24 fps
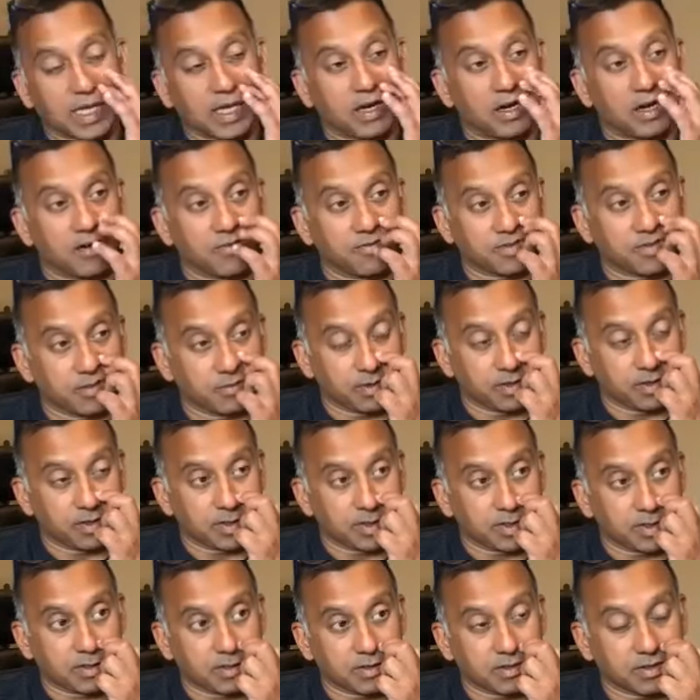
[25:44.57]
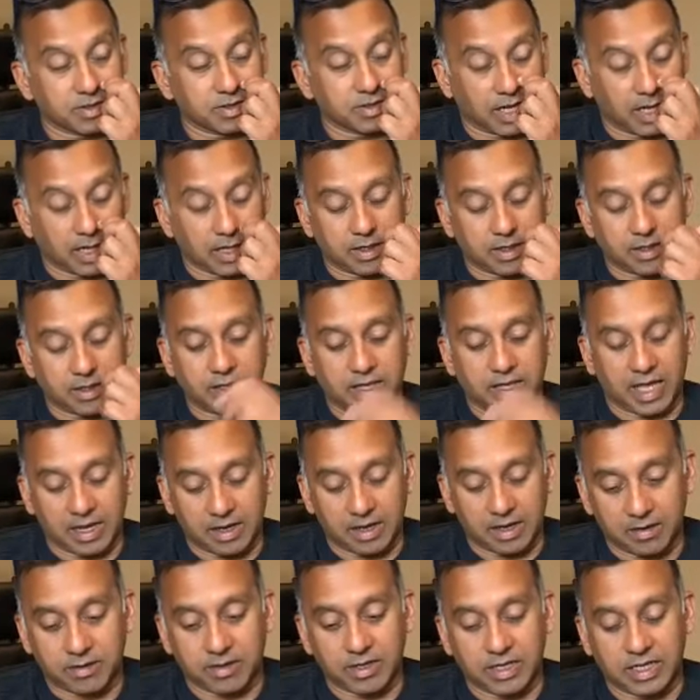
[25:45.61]
after
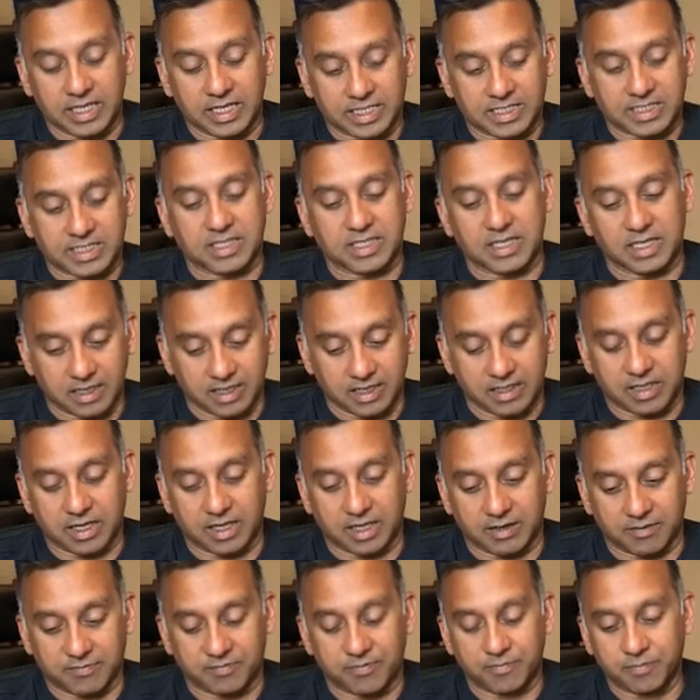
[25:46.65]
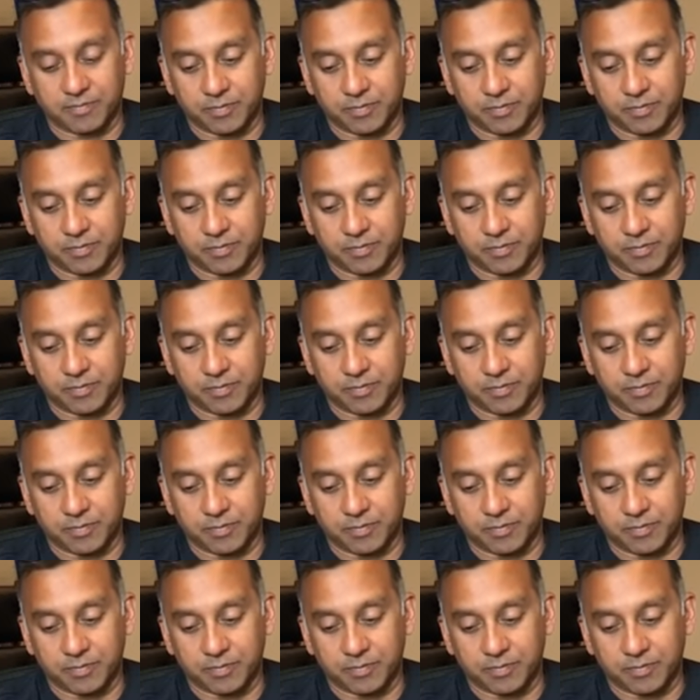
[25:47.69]
then the listing kind of